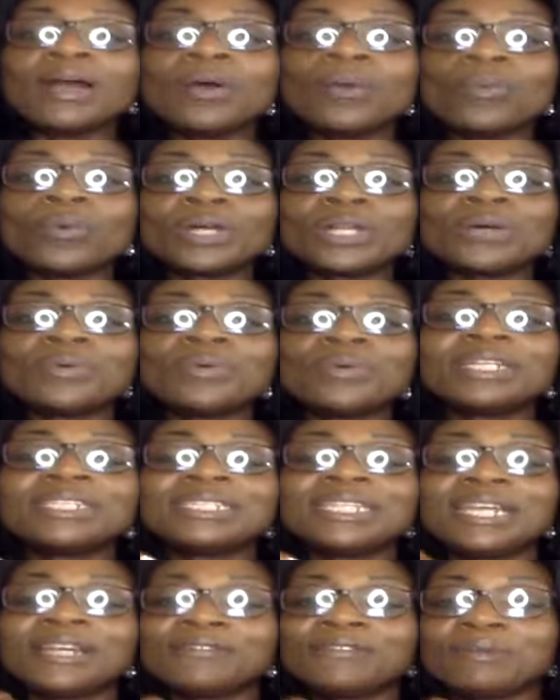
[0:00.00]
What I want to
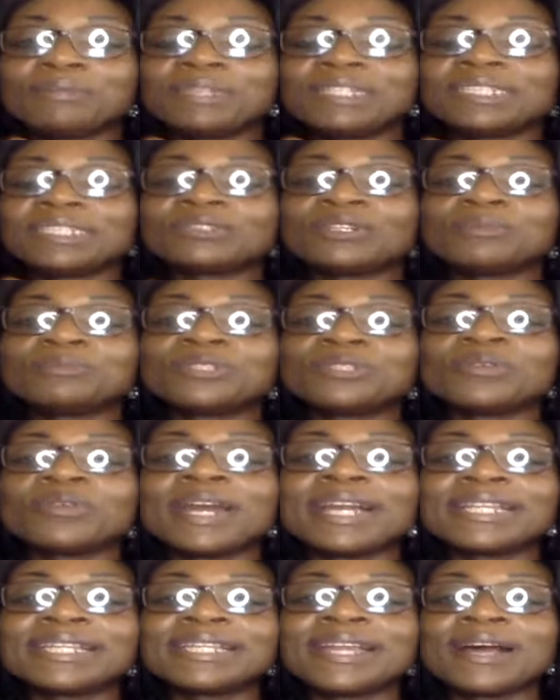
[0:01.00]
take from this scripture
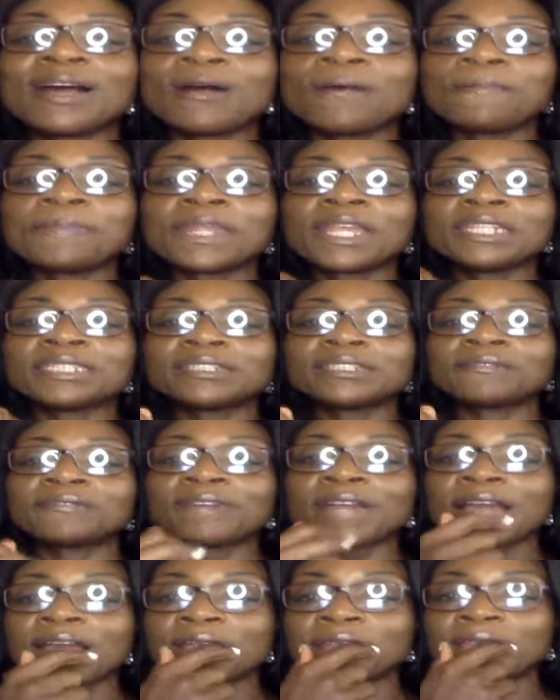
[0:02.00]
right now is the
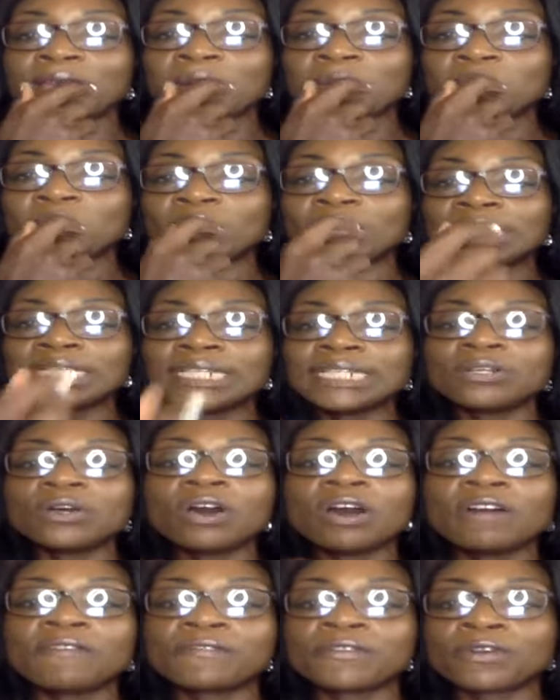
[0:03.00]
fact that what did he
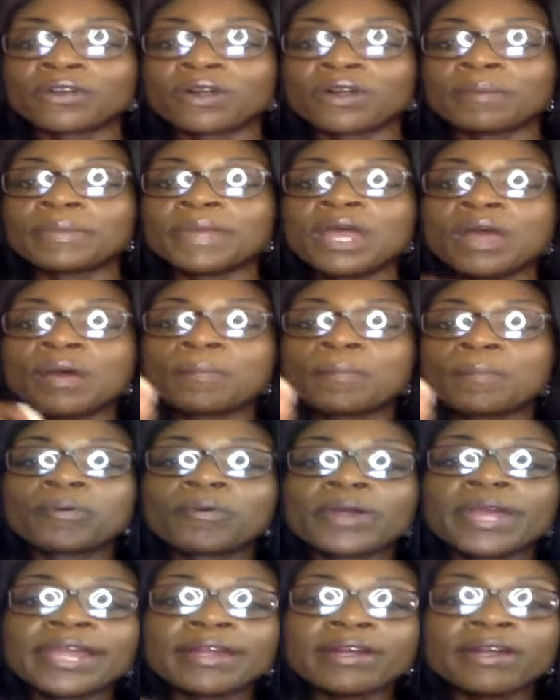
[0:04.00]
offer up?
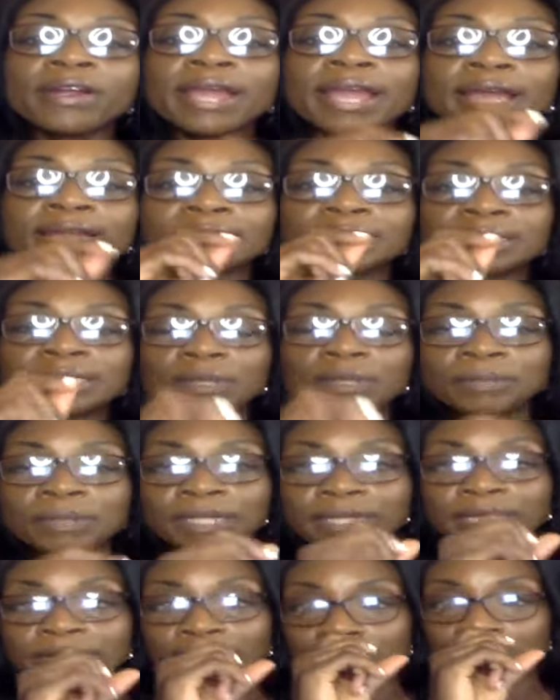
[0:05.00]
Prayer and
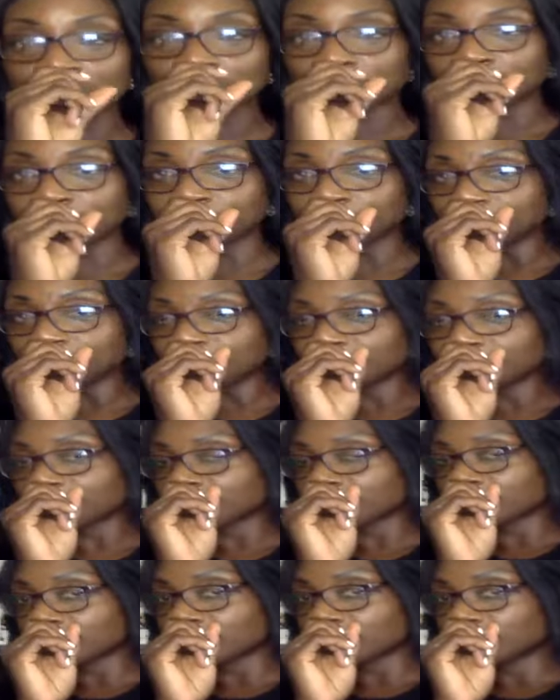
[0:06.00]
supplication.
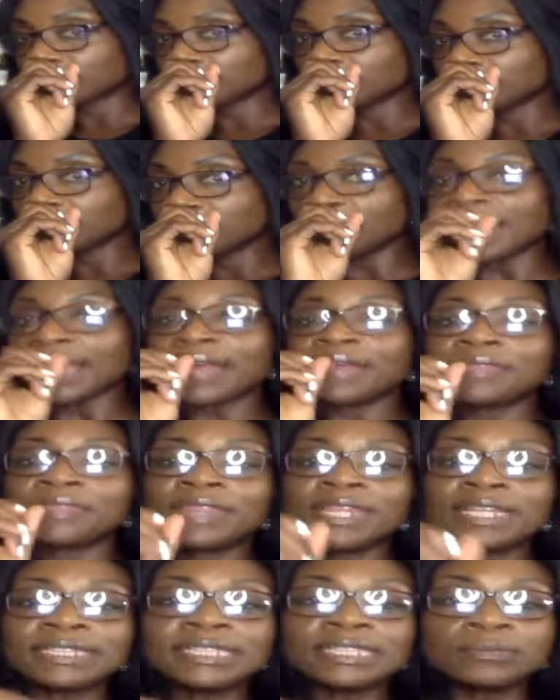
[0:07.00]

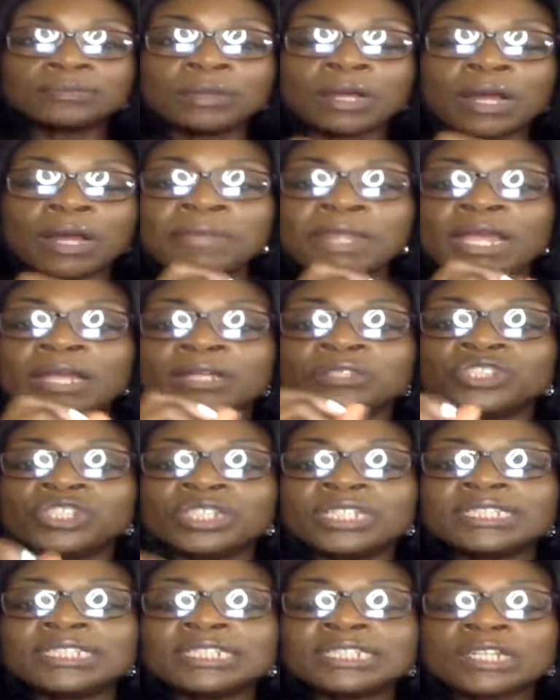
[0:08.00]
And this is um,
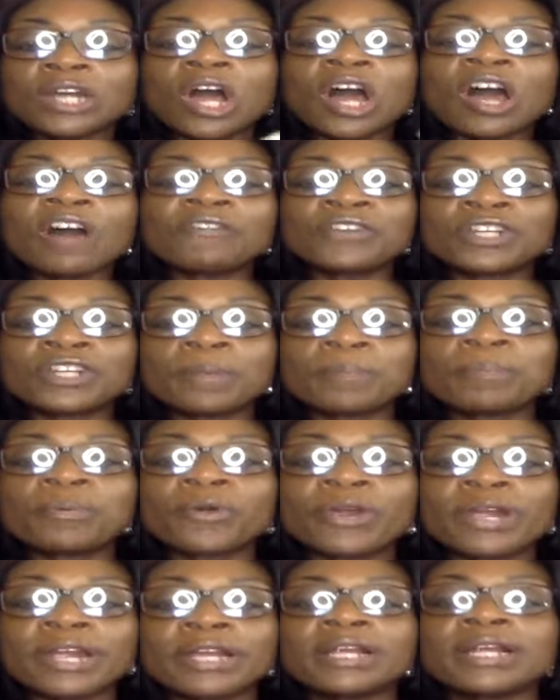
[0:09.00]
Jesus offered up
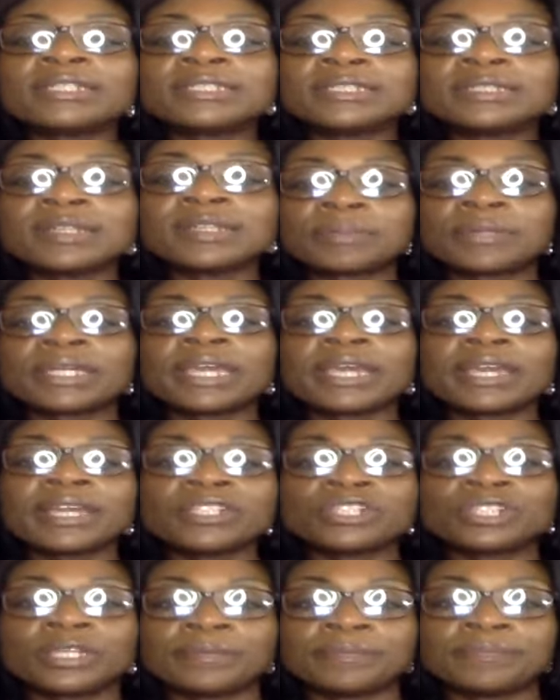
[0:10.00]
prayer and
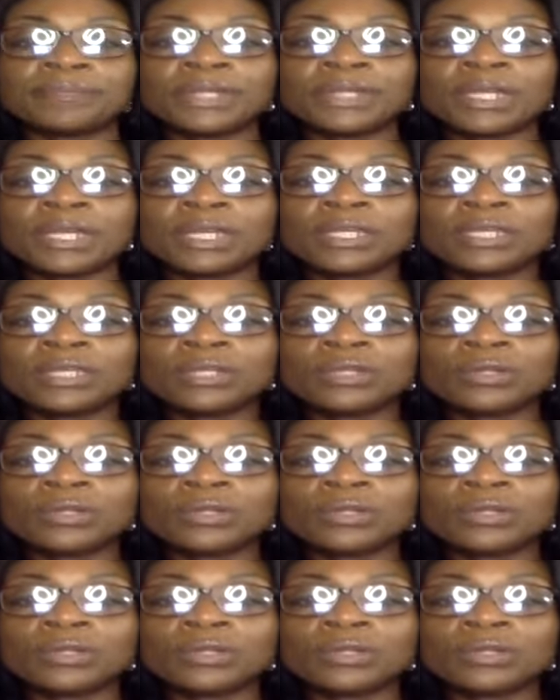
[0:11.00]
supplication. You